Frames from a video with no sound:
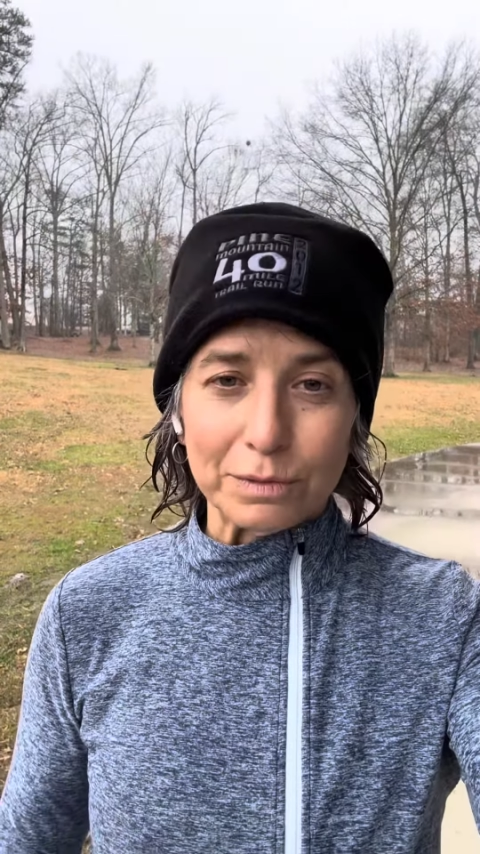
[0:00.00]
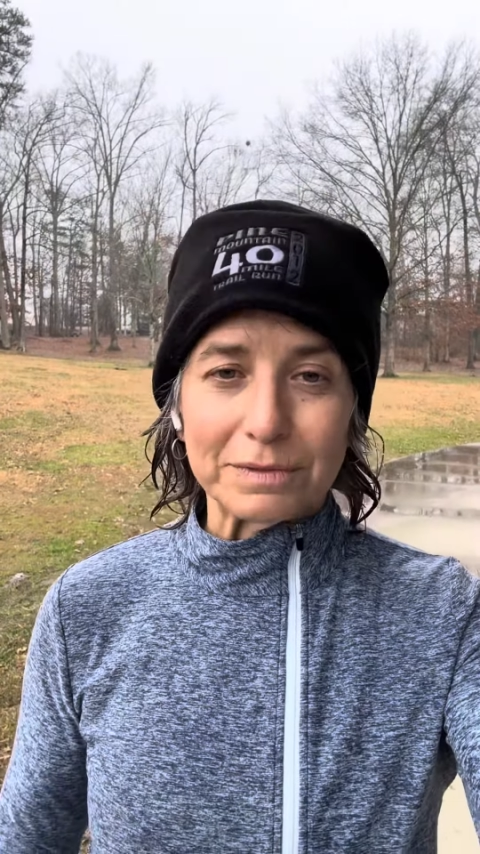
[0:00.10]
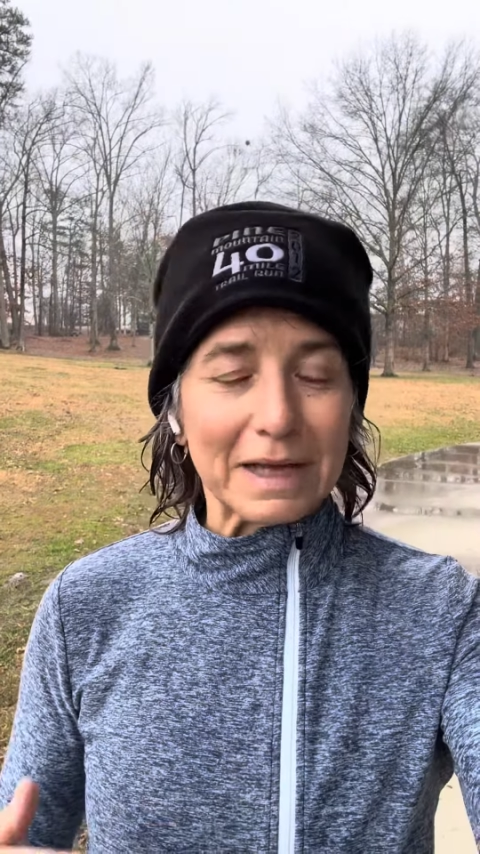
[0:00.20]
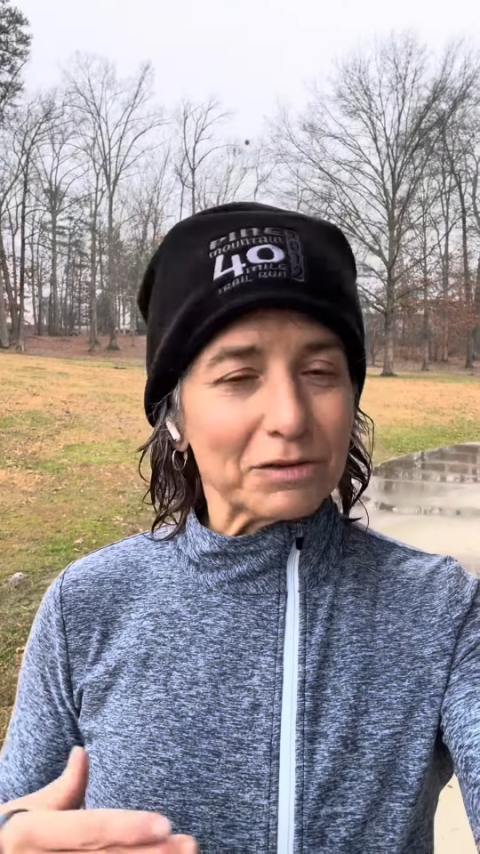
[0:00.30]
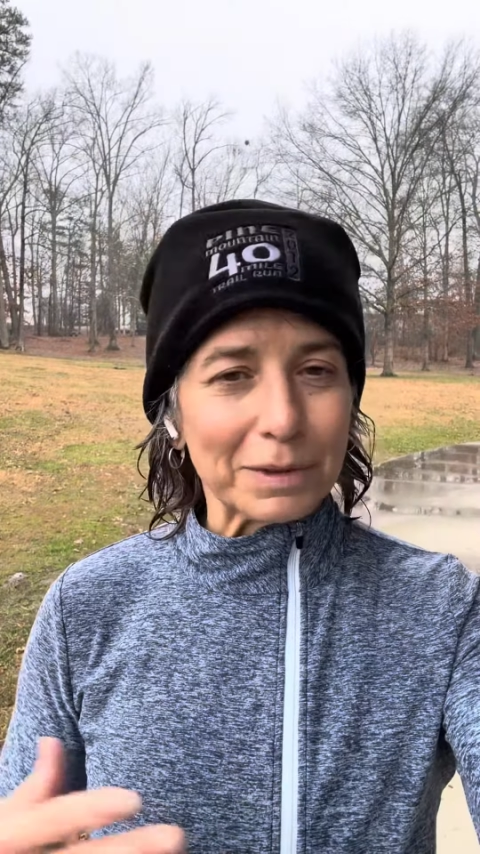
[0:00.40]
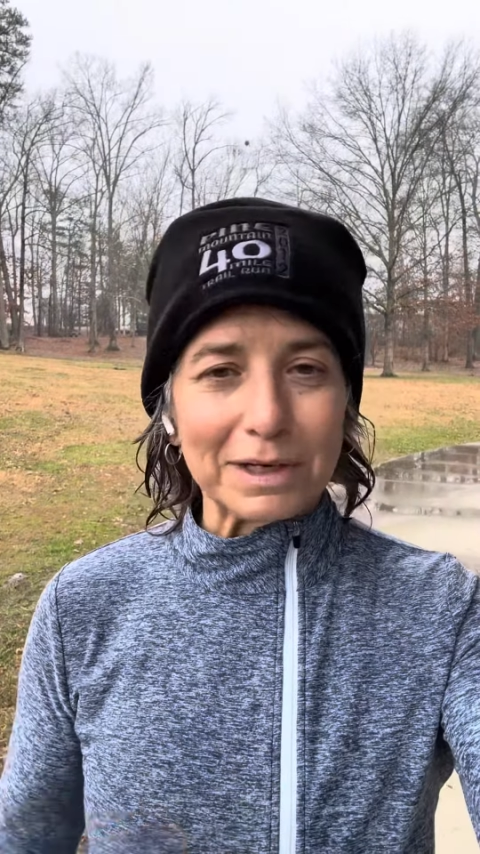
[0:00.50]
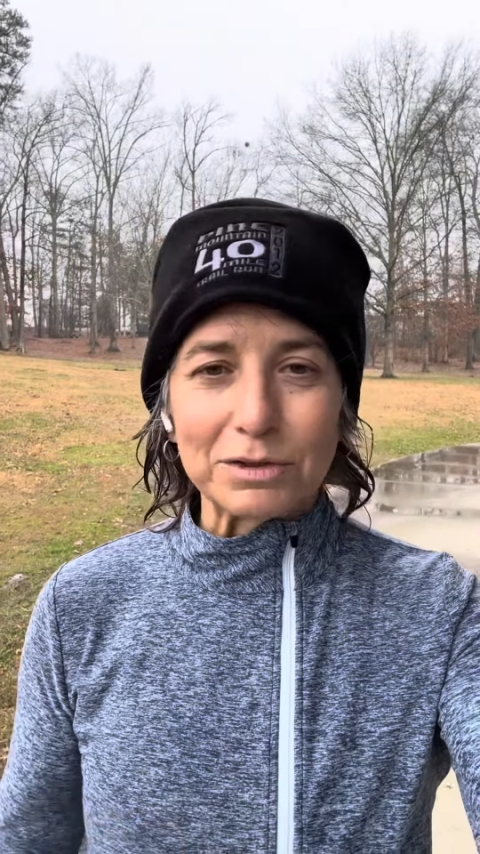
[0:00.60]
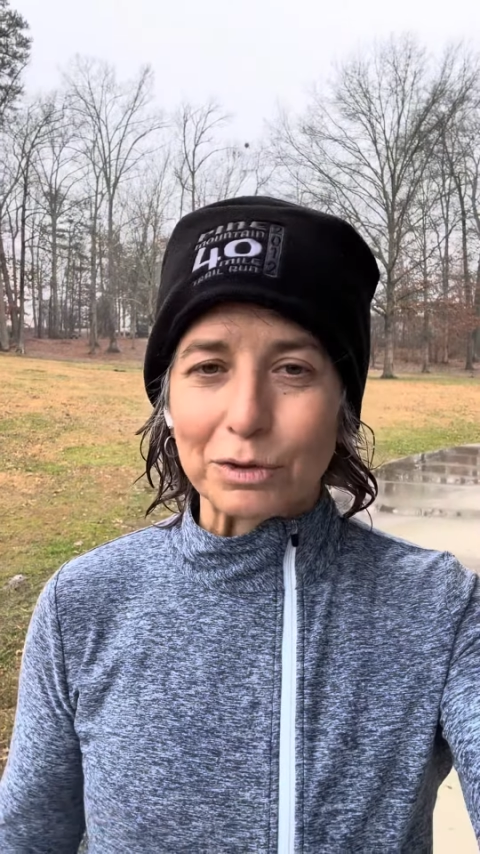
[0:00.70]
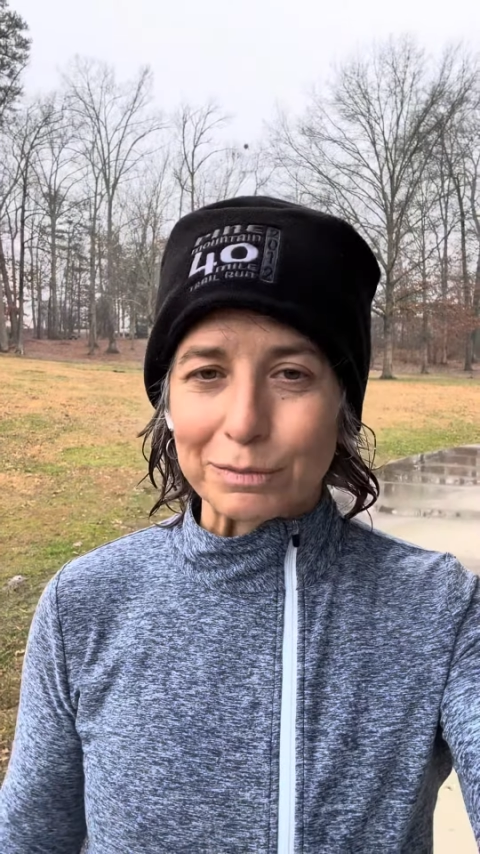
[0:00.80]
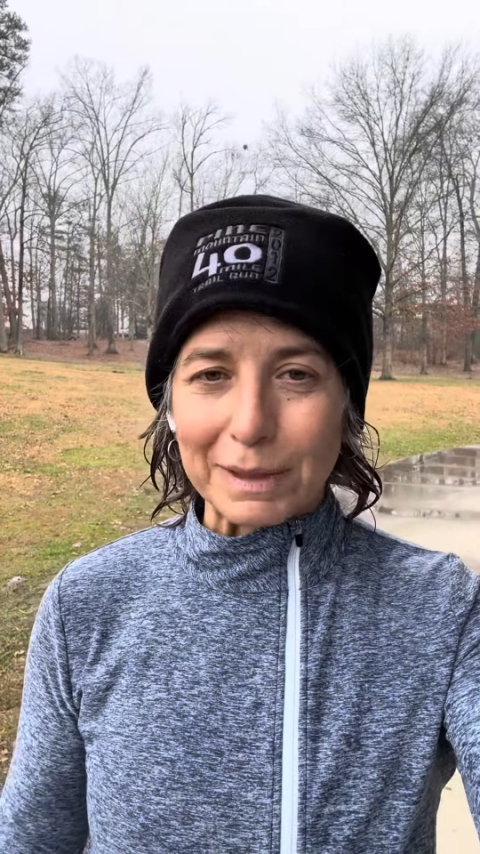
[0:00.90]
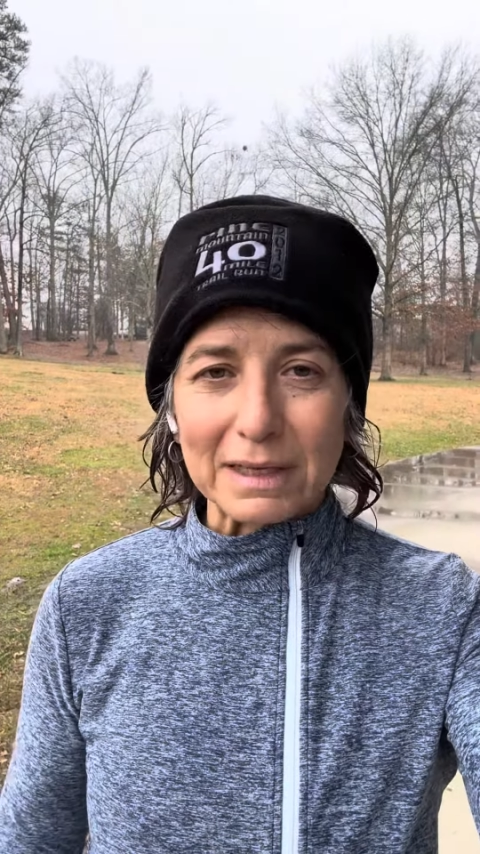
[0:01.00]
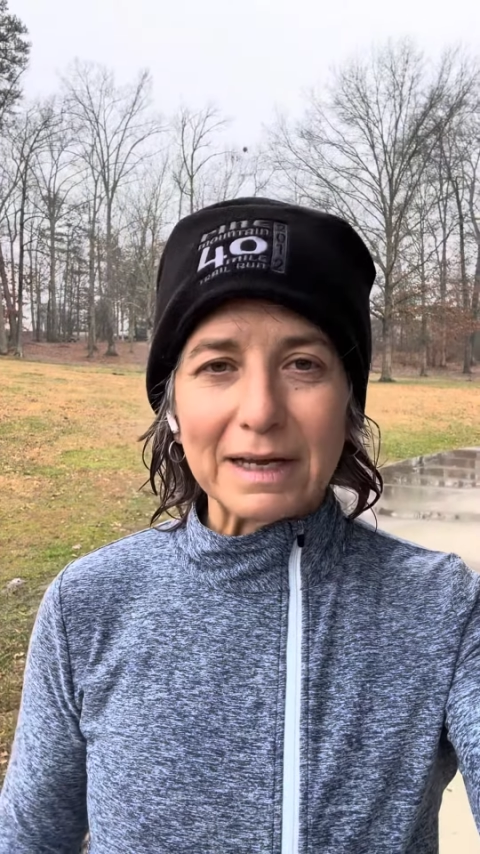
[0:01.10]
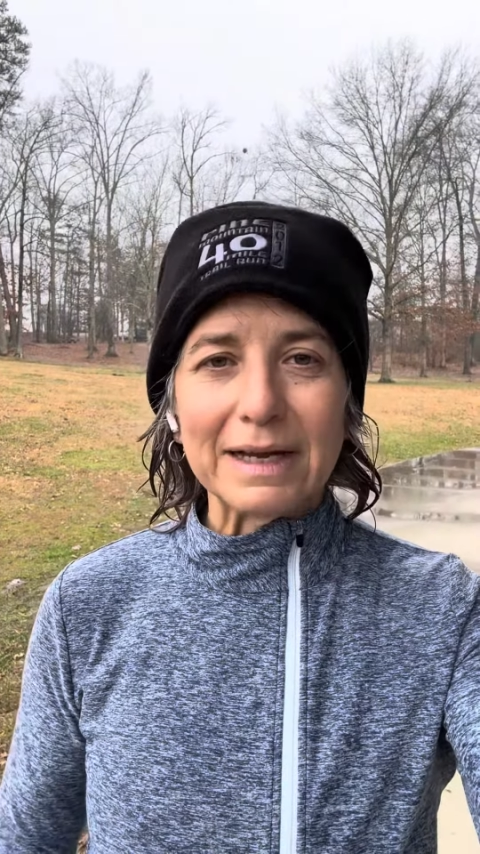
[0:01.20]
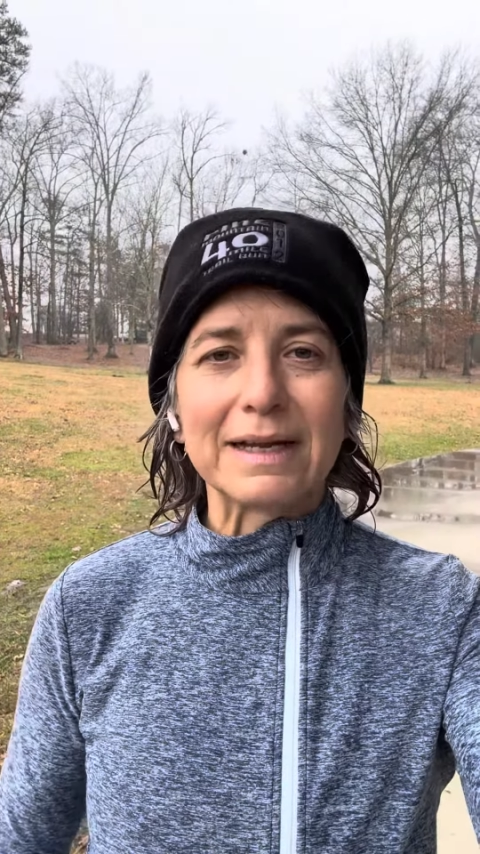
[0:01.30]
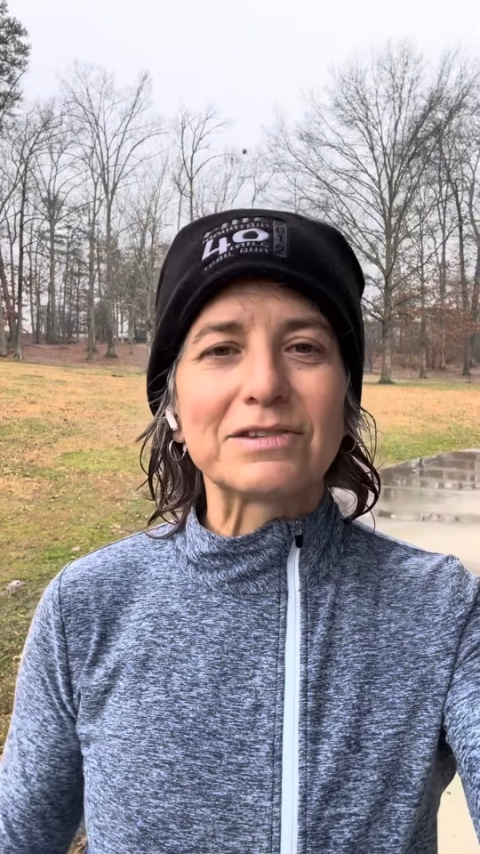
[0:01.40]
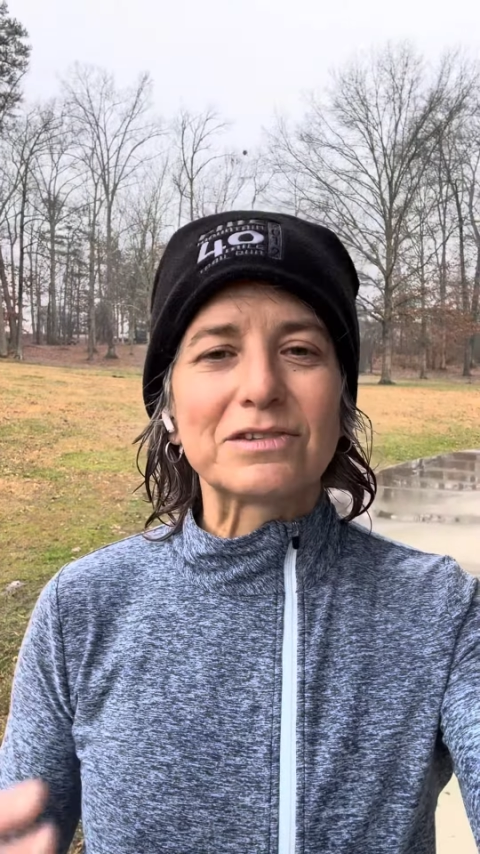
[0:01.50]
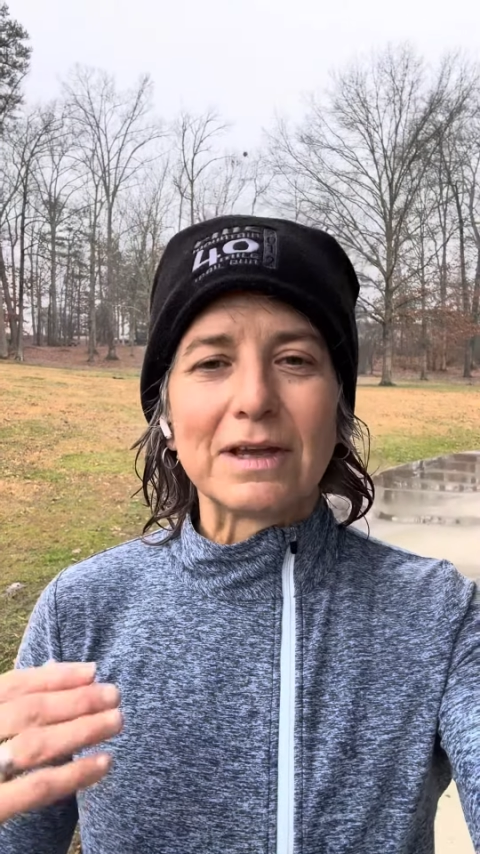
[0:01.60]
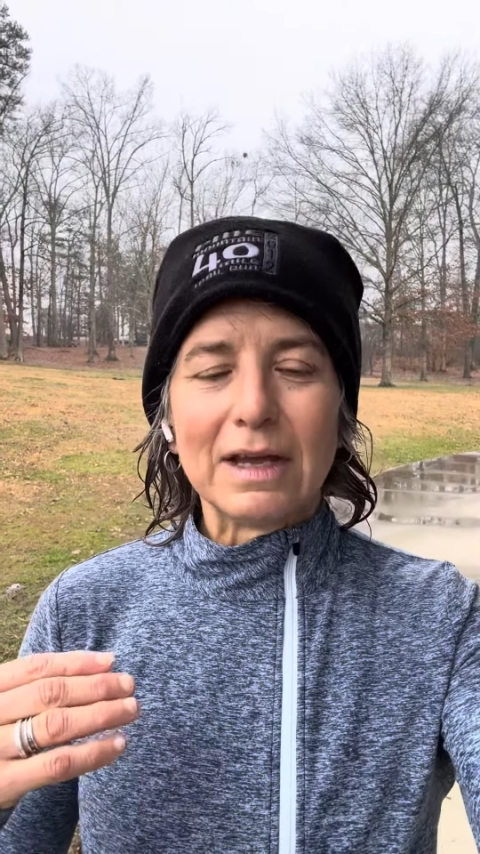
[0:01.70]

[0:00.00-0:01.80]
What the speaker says: That's what I do with my clients.